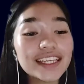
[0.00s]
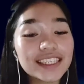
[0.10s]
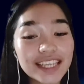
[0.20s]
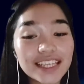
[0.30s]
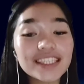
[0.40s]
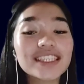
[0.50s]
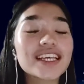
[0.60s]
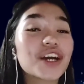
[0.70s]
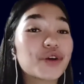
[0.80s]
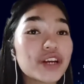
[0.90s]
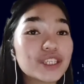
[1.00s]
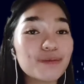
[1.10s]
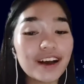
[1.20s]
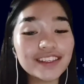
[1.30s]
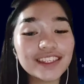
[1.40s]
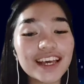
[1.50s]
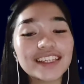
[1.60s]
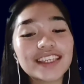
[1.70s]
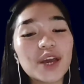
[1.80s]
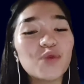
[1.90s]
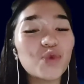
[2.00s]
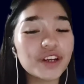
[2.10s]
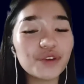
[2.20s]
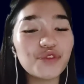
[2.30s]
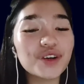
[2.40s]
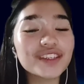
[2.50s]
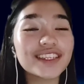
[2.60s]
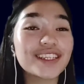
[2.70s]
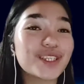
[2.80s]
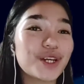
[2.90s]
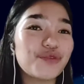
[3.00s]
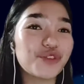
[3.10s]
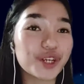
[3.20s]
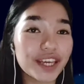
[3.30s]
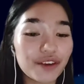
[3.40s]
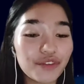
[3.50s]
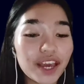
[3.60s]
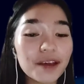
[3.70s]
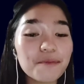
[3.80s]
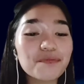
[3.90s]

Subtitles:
Since Christmas is a wonderful season for giving